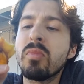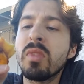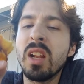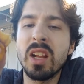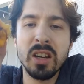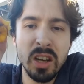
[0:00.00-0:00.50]

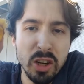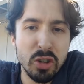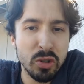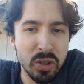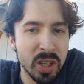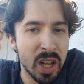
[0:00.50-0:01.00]
Like
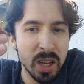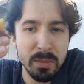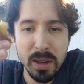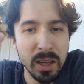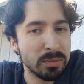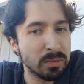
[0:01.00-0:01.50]
nature's telling
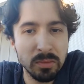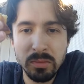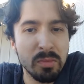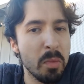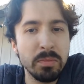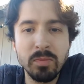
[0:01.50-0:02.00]
me,
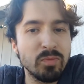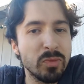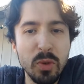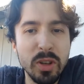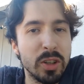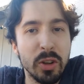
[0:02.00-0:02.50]

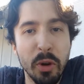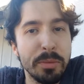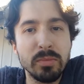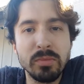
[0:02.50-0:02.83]
what are you doing?